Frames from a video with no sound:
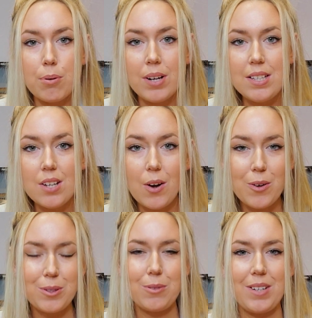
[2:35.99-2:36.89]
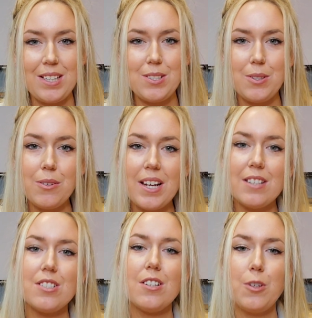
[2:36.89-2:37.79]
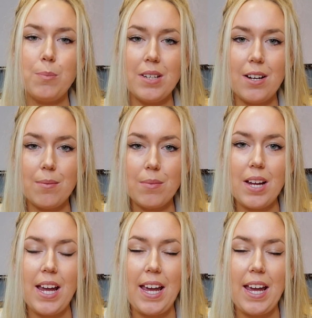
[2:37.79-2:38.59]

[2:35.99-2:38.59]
0.032 inch aluminum,